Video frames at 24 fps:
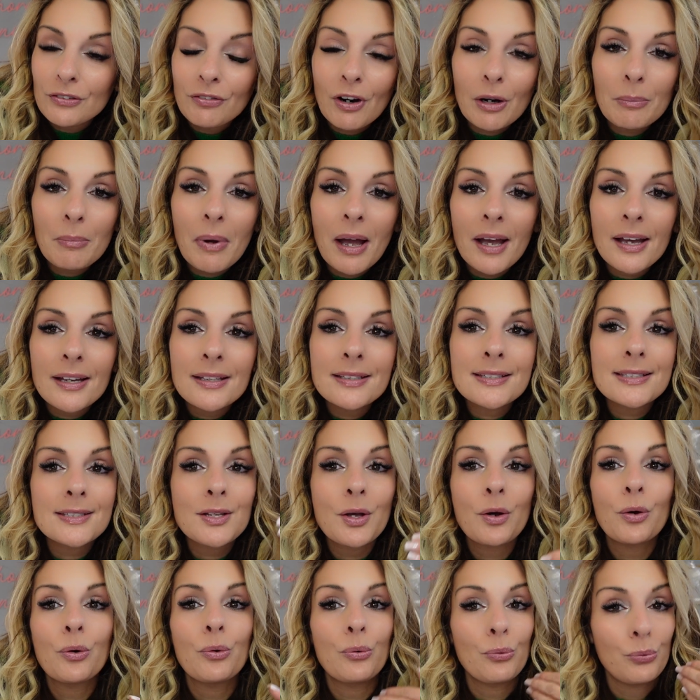of our minds.
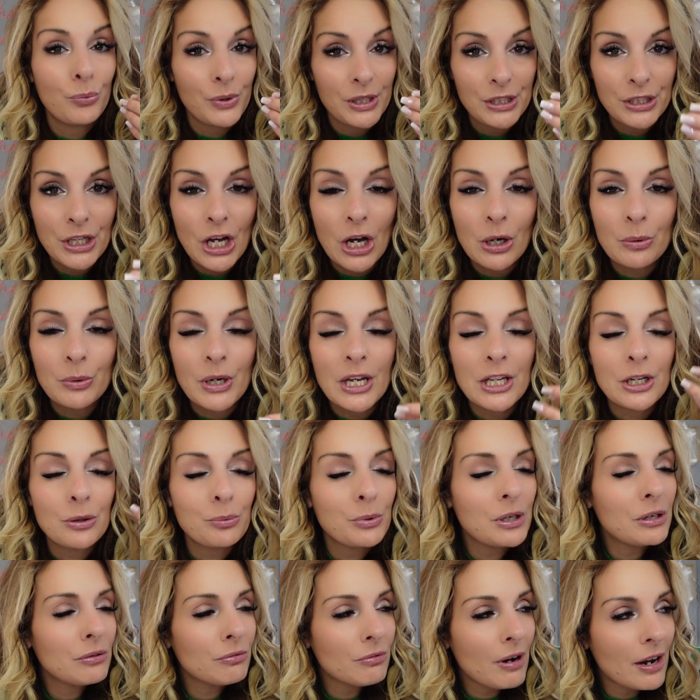We know it,
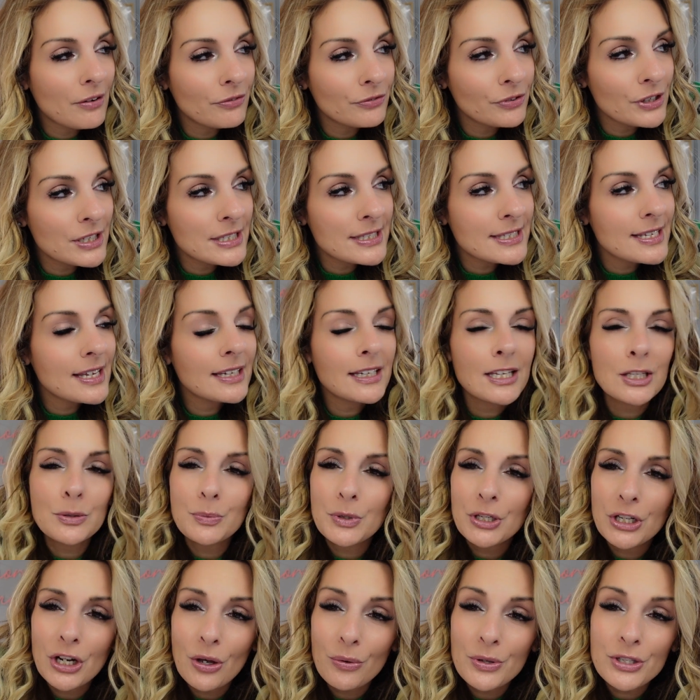we reference it because
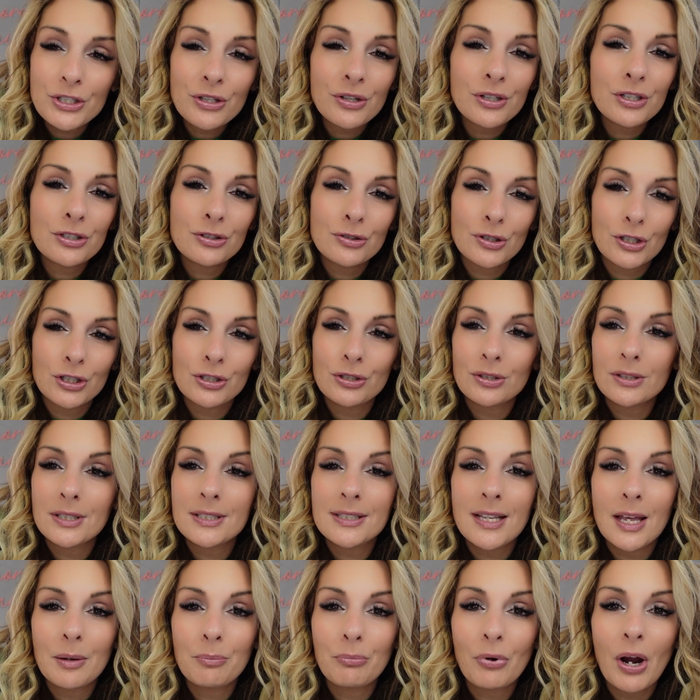we know it's good instructional
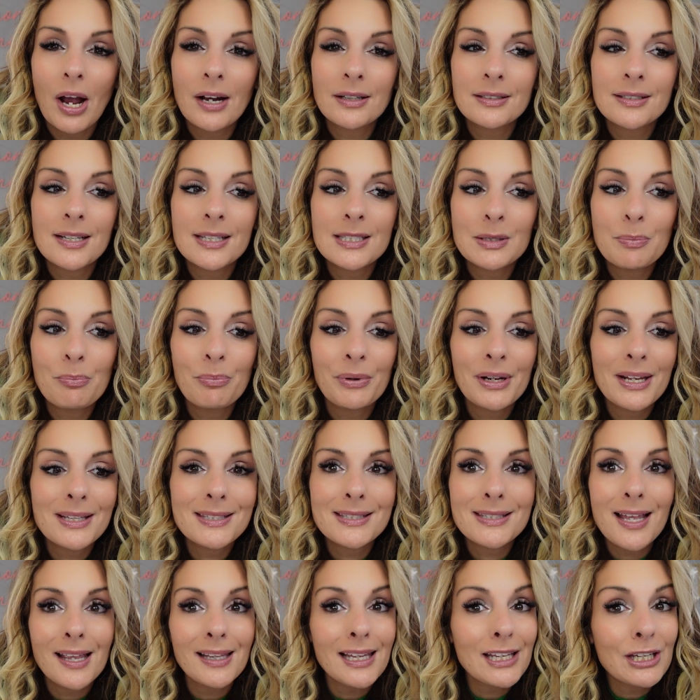design practice, but
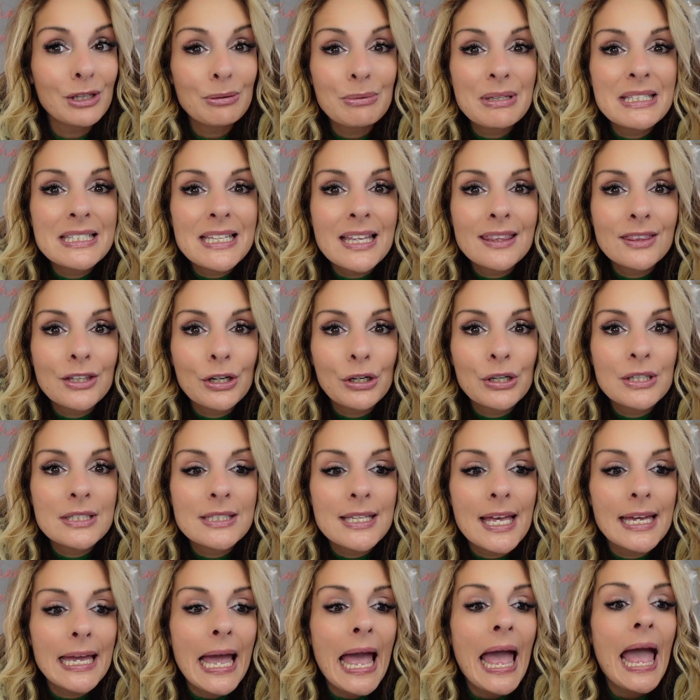it's not like we sit there and
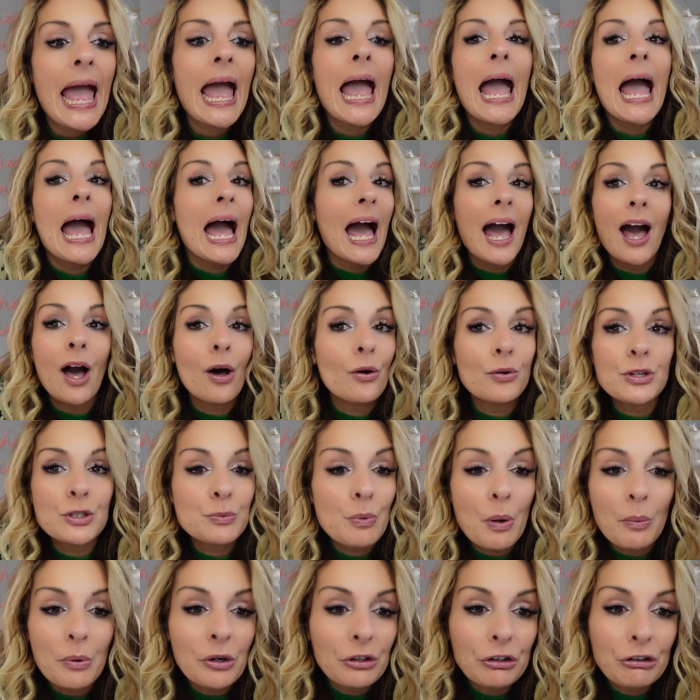say, how
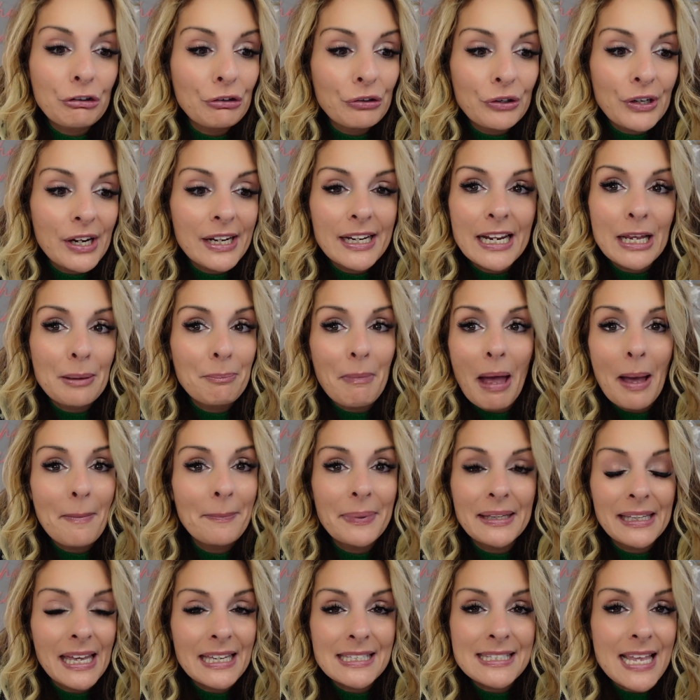is what we're creating
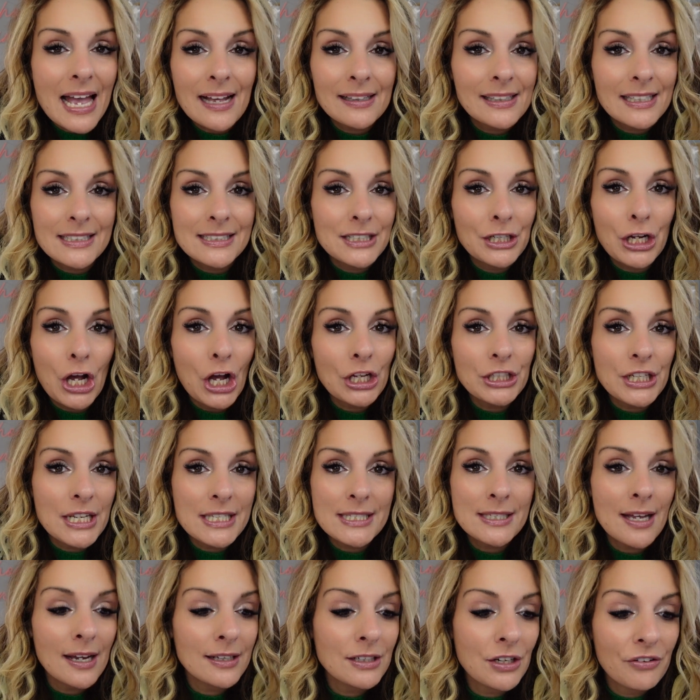mapping exactly to
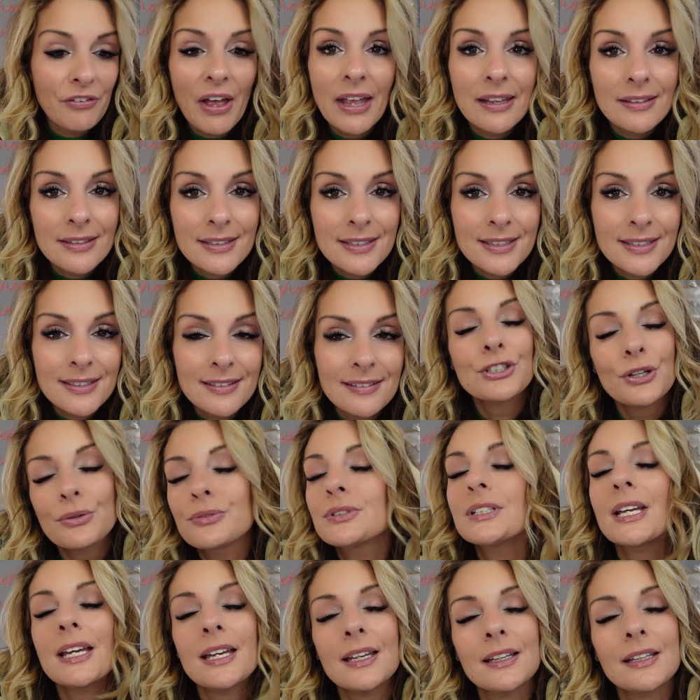Gagne's 9 events?
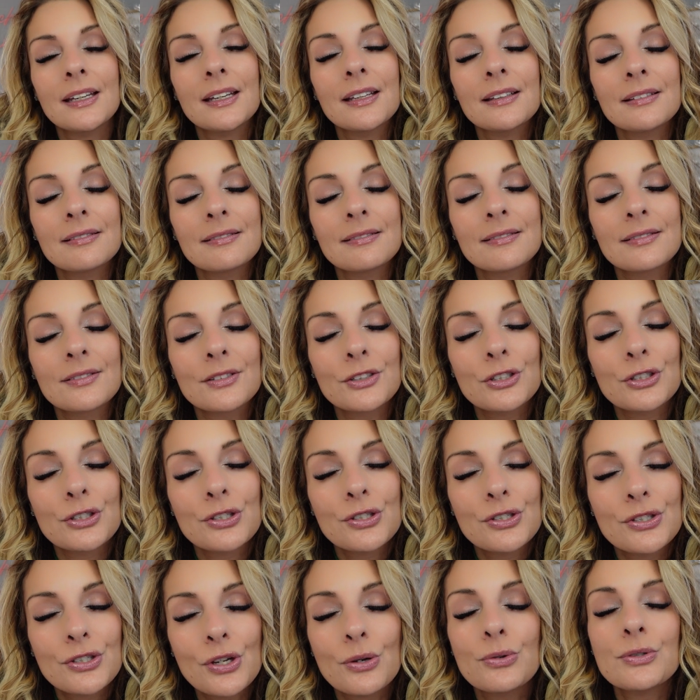Don't take it
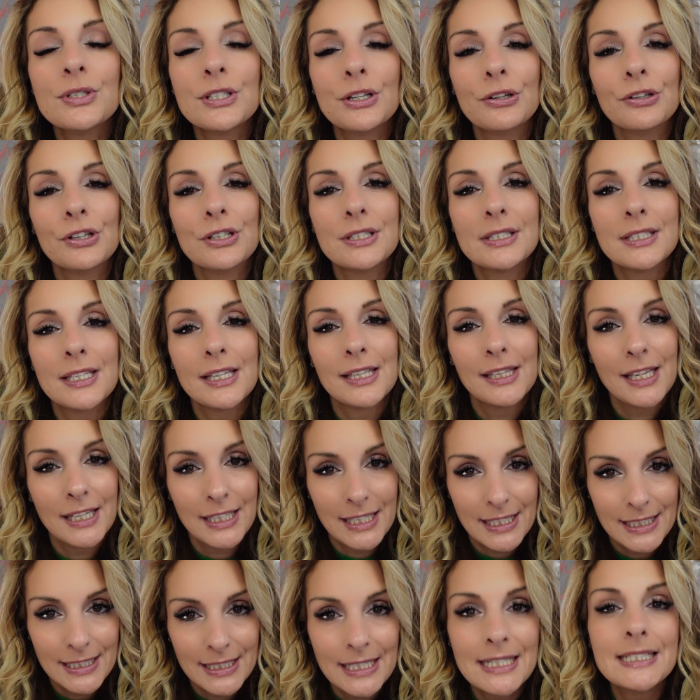so seriously
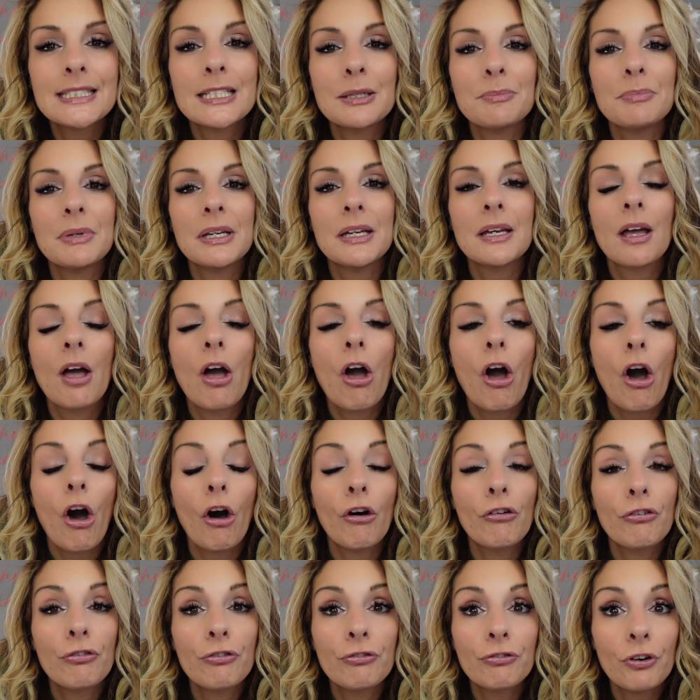like you need to be
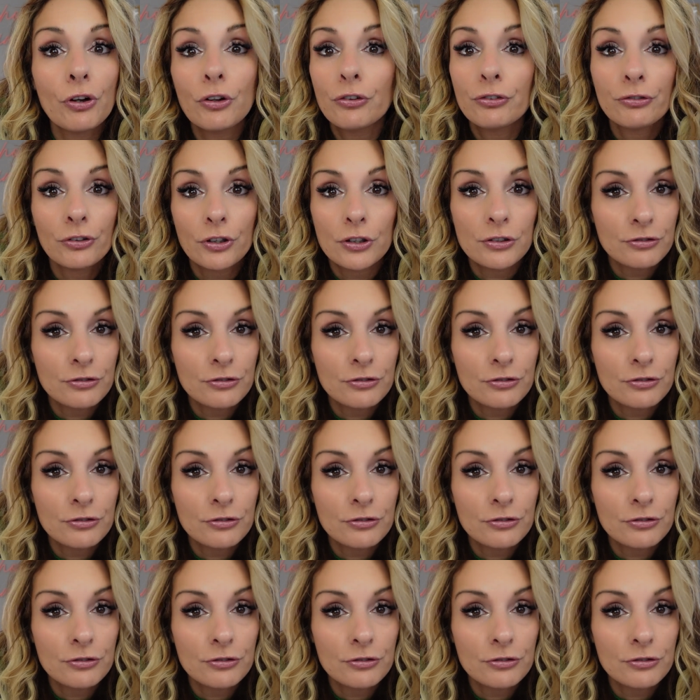a full